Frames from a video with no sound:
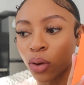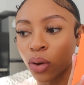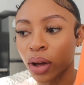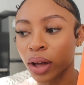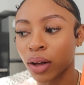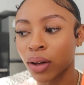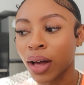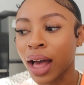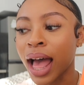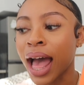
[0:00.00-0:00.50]

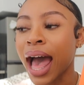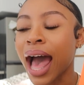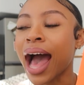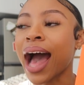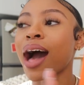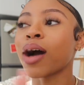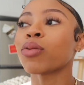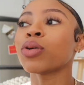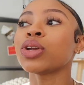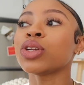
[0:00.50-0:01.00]
oil.
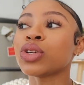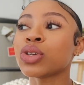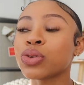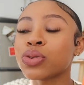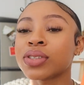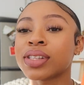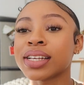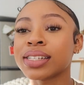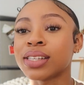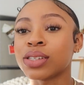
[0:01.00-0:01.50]
I would
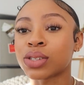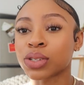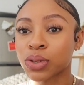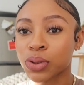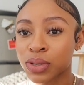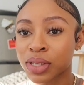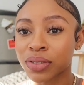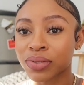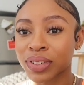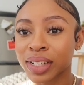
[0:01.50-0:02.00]
use this
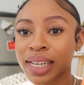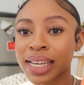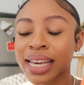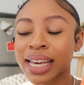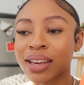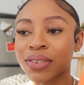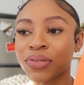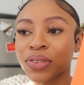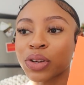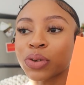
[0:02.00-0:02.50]
exclusively
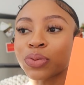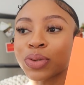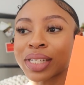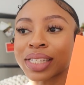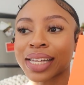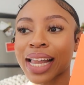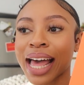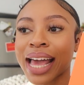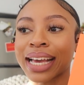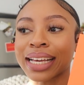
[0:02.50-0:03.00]
if it
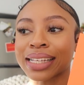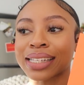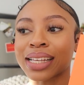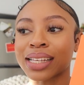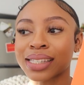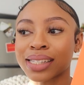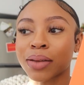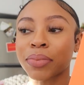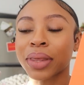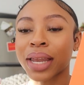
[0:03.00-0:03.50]
was like
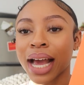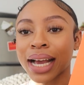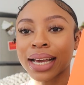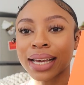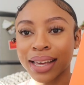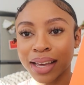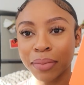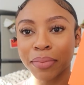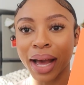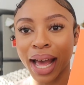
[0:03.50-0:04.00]
something I
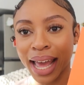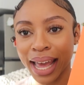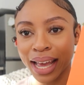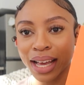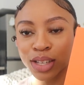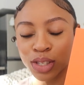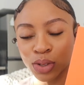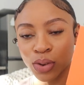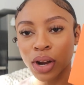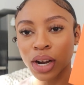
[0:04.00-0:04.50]
could get my
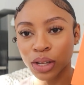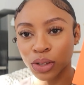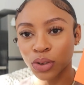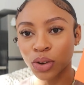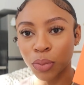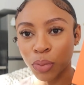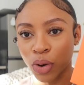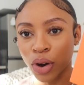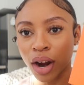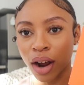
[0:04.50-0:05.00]
hands on a
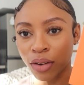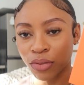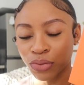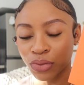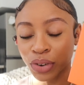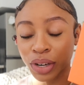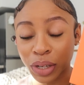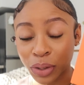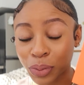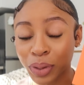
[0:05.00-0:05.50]
little more
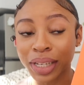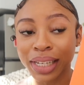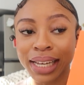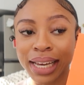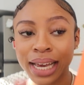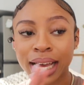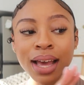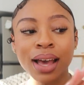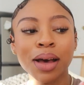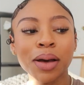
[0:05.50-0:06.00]

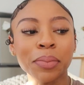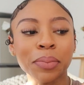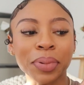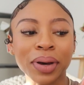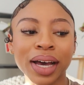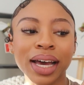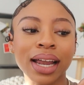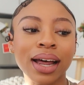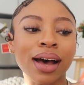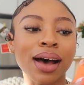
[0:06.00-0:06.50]
frequently,
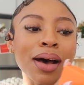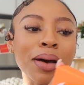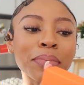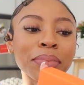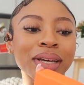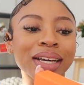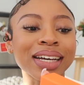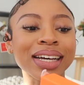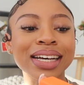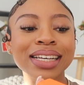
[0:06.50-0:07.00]

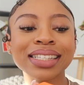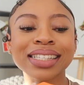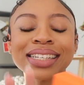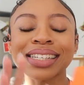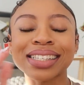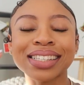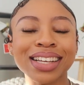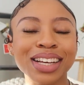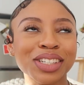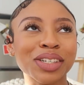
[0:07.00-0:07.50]
but because
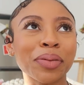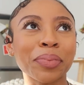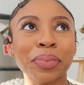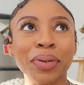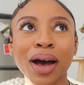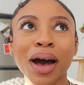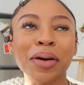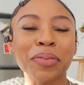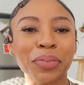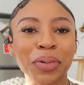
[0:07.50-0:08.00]
it's such a
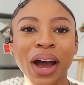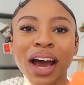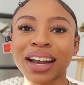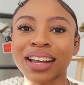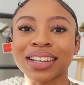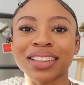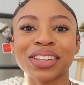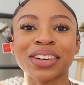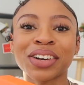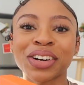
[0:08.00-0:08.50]
bomb
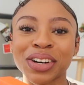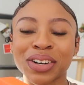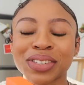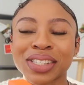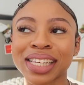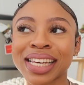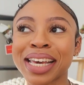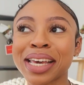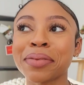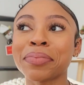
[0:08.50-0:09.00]
product, the
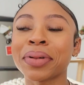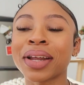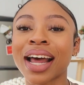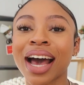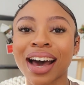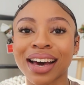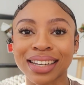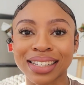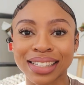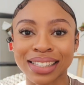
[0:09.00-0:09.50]
girls keep it
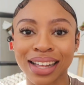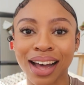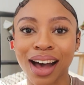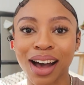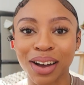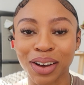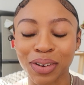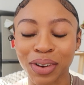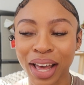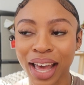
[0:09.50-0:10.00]
out of
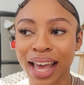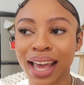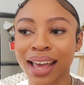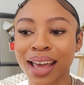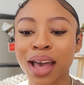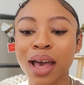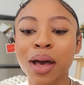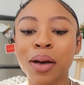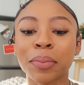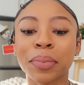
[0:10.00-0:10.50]
stock,
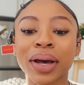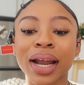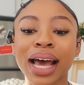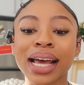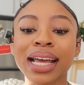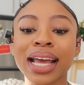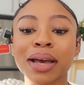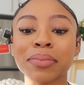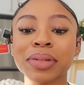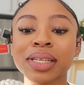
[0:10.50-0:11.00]
okay? But
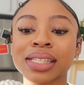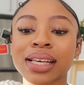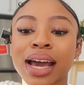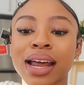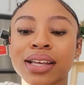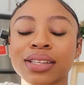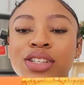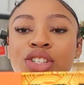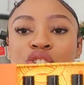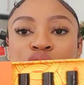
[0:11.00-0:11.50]
I am
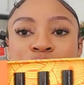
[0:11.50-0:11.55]
excited to